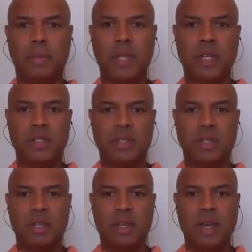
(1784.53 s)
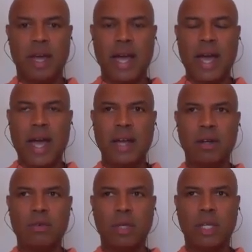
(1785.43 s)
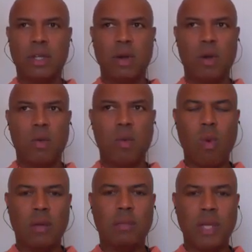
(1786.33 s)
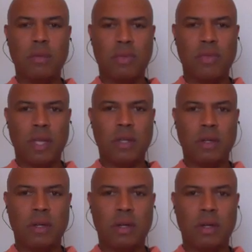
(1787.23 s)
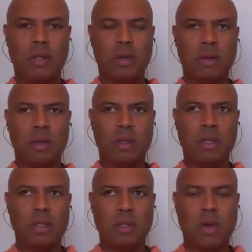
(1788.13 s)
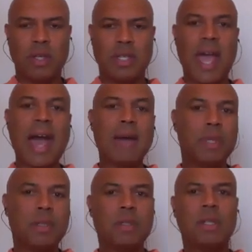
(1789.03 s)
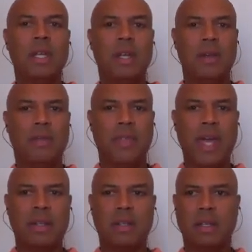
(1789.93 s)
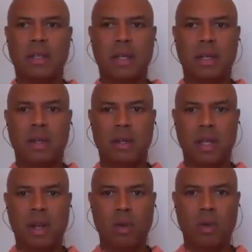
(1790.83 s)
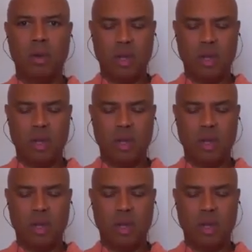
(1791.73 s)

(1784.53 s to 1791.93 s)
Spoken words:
Because I don't really know what people think is going to happen, that, you know,